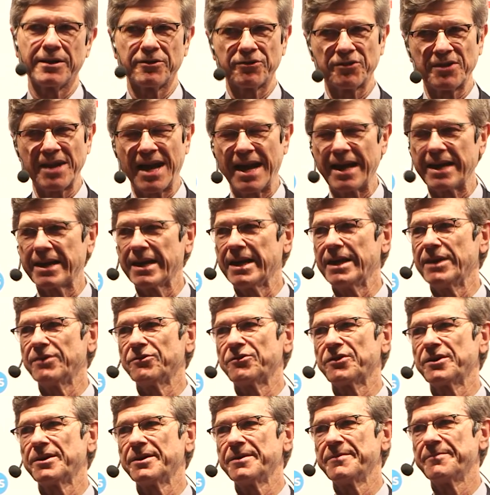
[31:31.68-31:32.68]
It's not
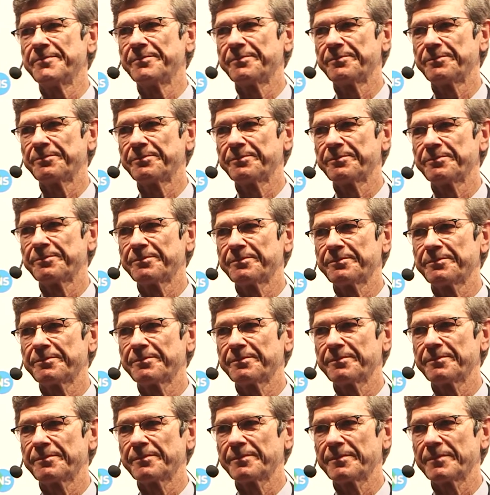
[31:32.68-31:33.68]
easy.
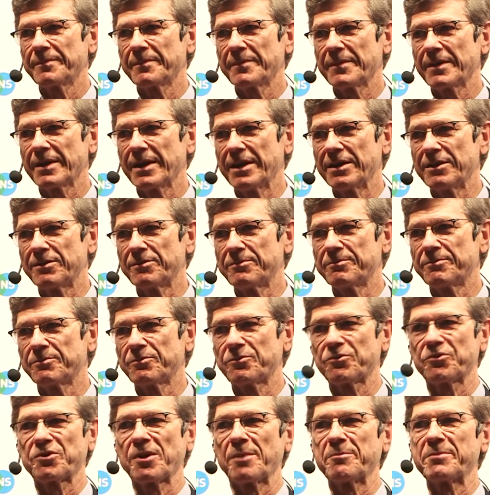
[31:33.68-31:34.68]
It
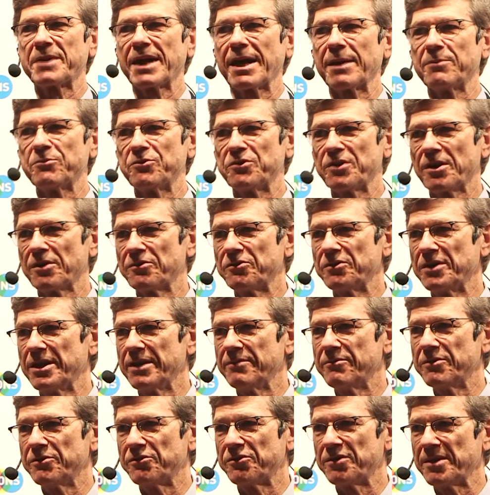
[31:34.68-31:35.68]
sometimes
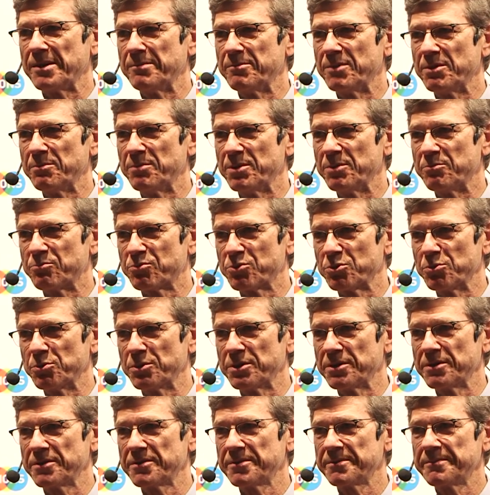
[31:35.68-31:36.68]
doesn't even seem to be
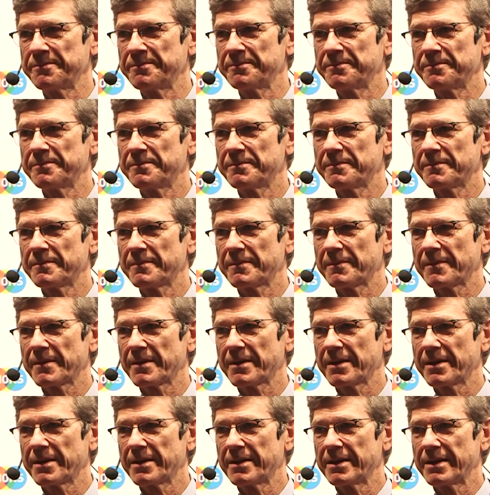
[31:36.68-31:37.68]
prudent.
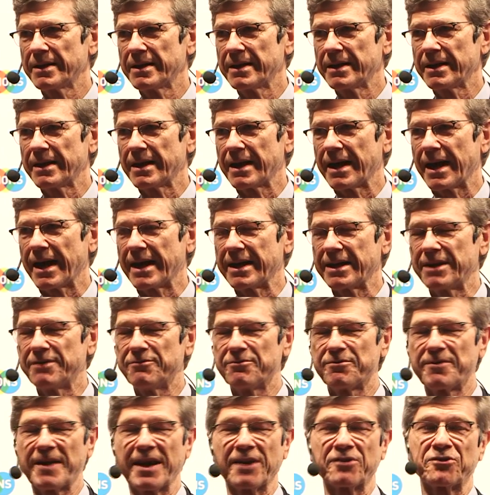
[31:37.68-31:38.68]
I
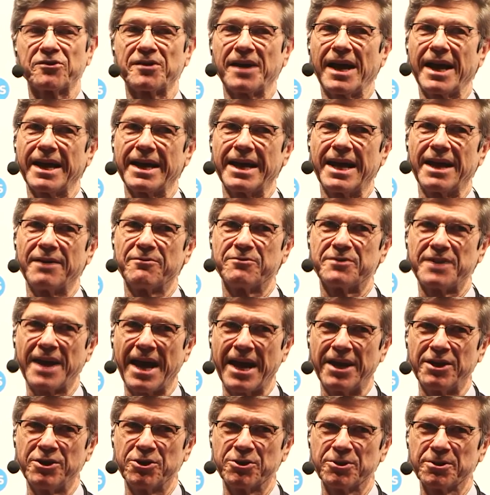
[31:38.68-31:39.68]
confess I have
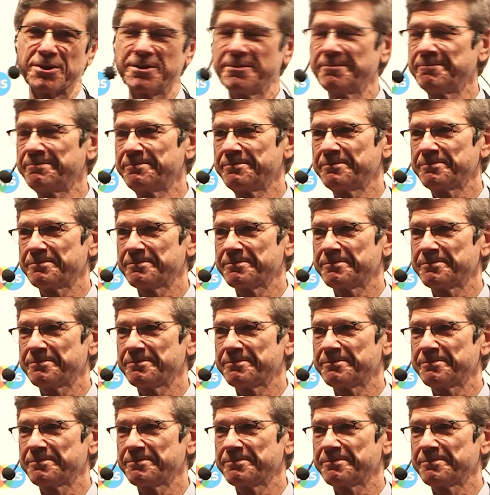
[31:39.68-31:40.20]
tenure.